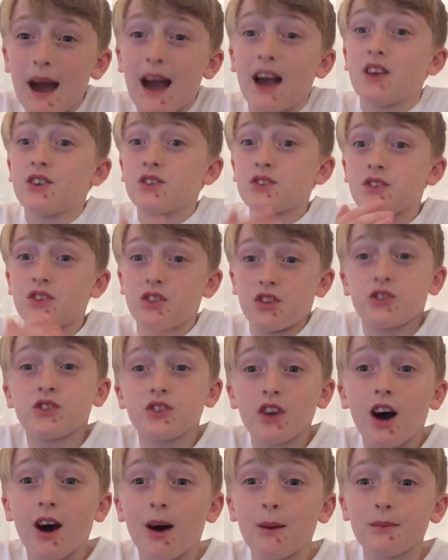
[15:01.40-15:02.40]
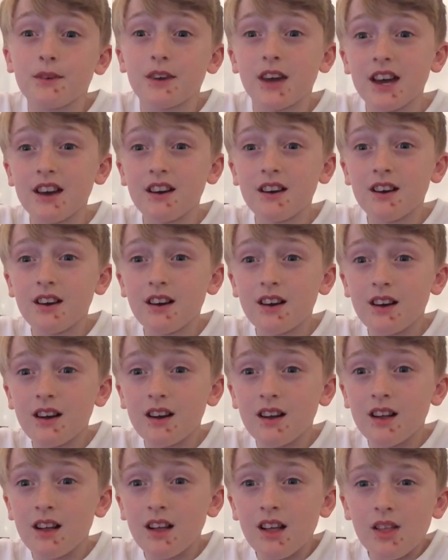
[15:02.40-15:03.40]
past the start bit.
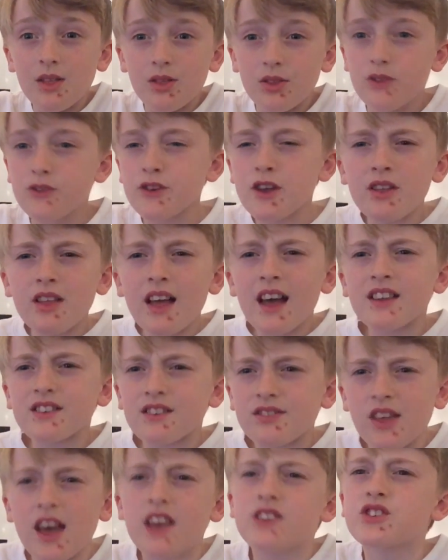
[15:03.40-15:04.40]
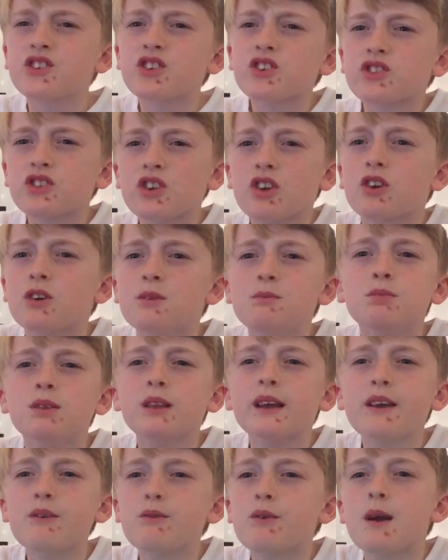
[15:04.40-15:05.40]
So that's just a
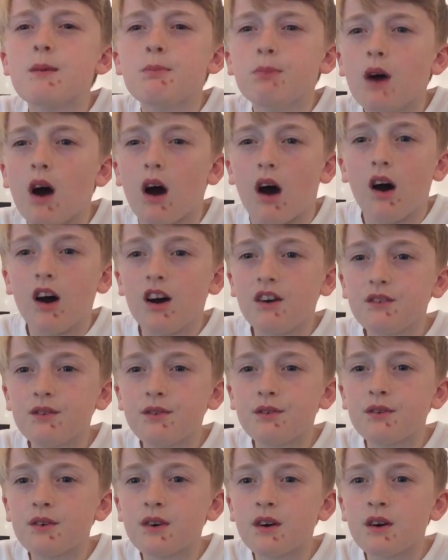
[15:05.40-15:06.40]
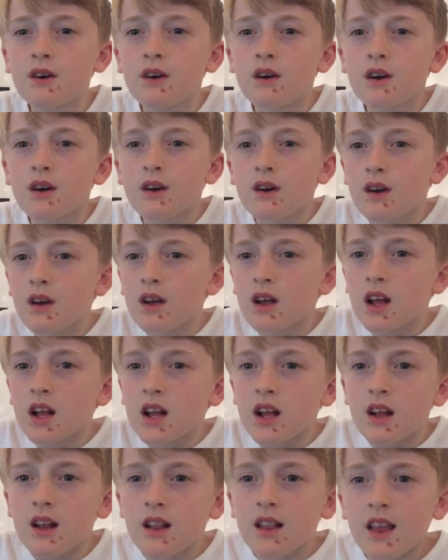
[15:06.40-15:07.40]
complete rip-off.
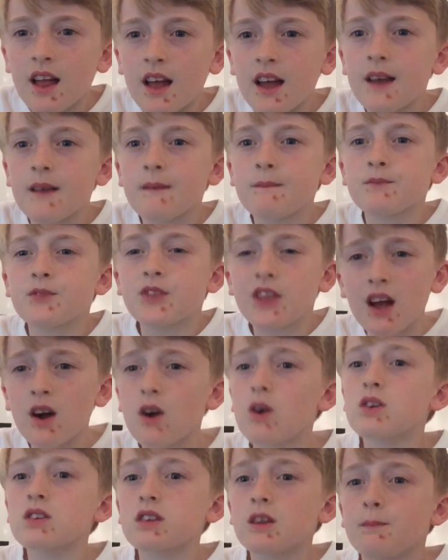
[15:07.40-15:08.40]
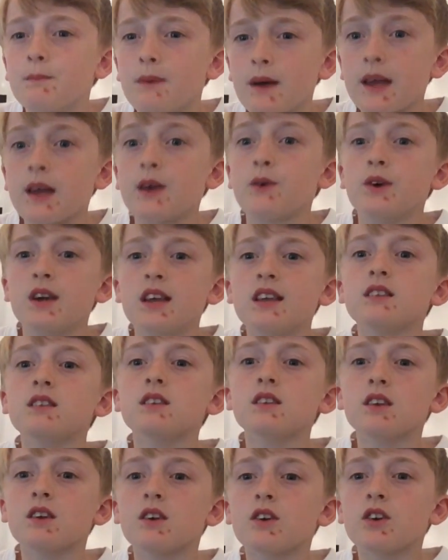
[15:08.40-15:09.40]
Like the old Club Penguin,
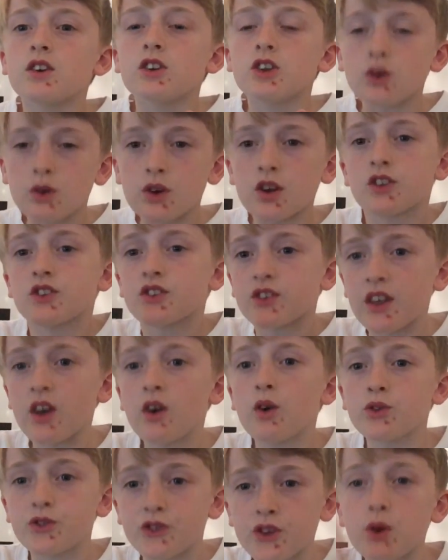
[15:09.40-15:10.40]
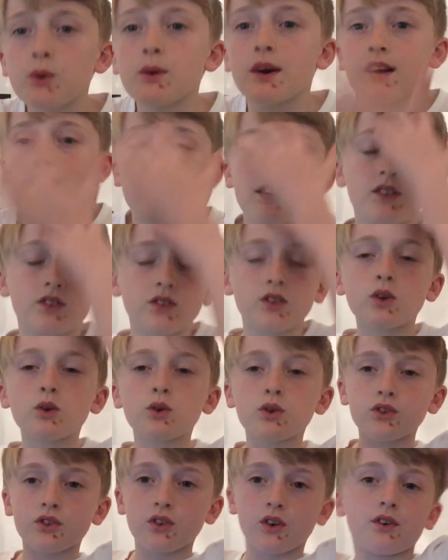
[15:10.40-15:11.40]
you could still do
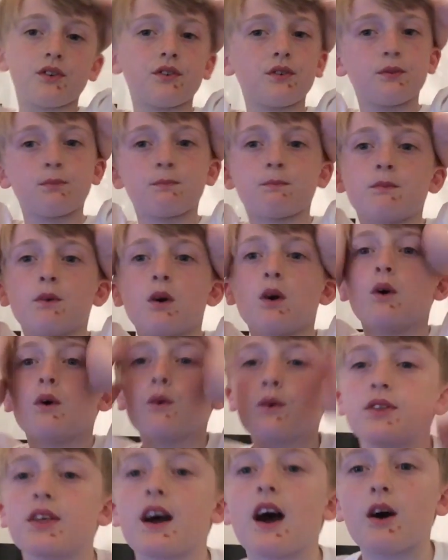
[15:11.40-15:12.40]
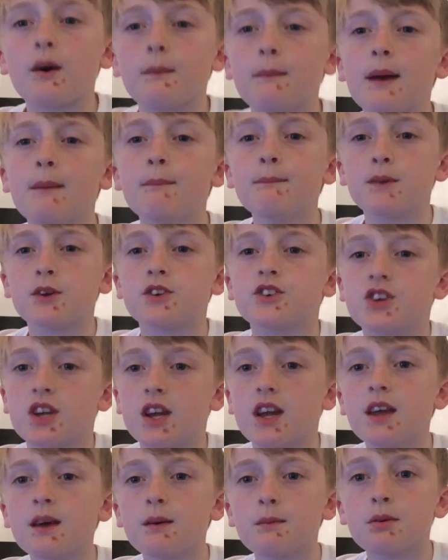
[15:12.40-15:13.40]
stuff without a
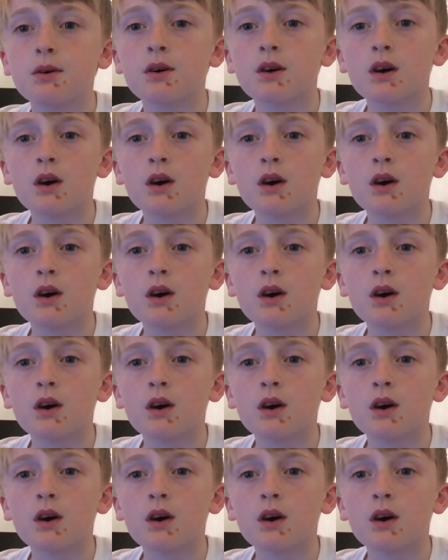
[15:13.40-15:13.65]
membership,